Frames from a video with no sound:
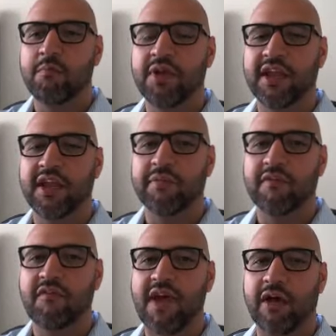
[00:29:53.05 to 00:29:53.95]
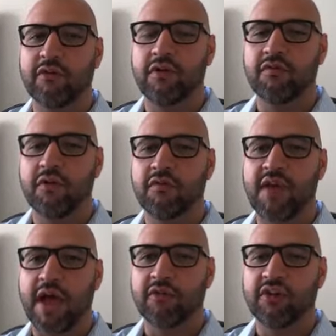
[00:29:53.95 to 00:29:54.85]
You're picking up the value of
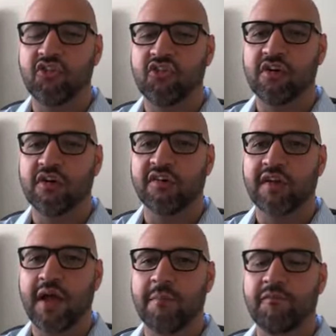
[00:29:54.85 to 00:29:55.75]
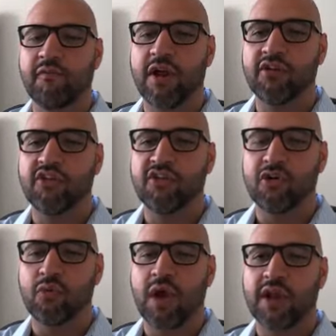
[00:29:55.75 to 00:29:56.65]
your founding shares upfront
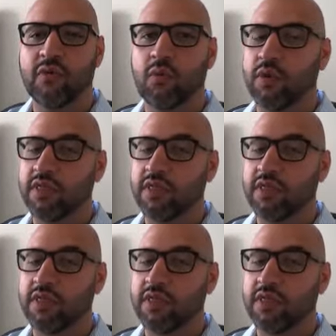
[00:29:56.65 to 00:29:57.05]
in year one,